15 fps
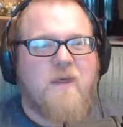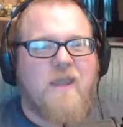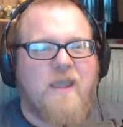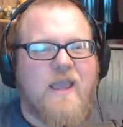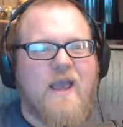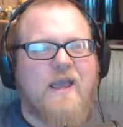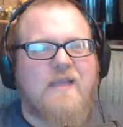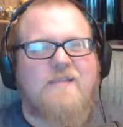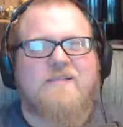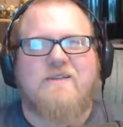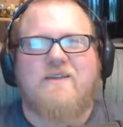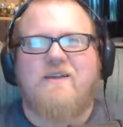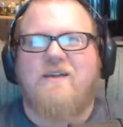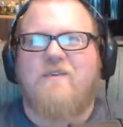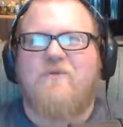my gosh.
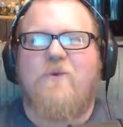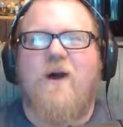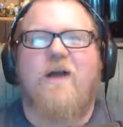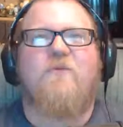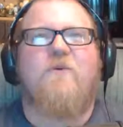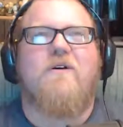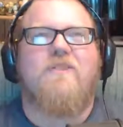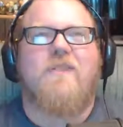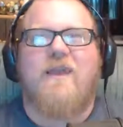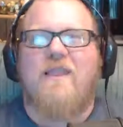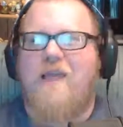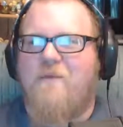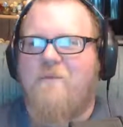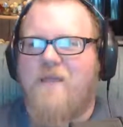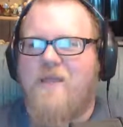Why won't they
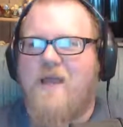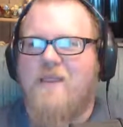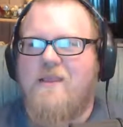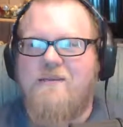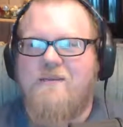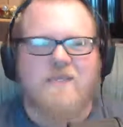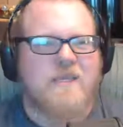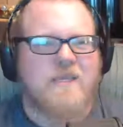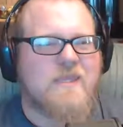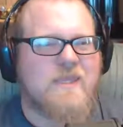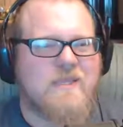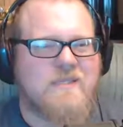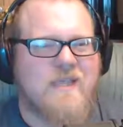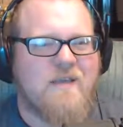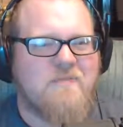let me download Sea of
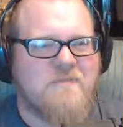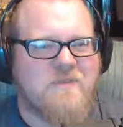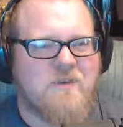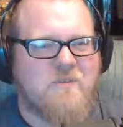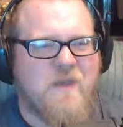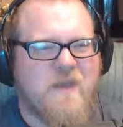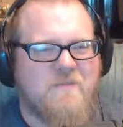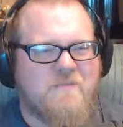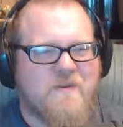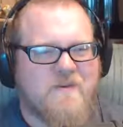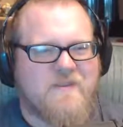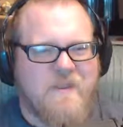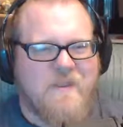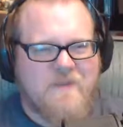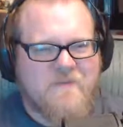Thieves? I'm so mad
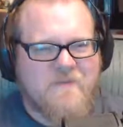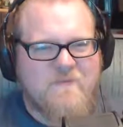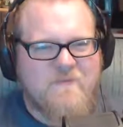about that.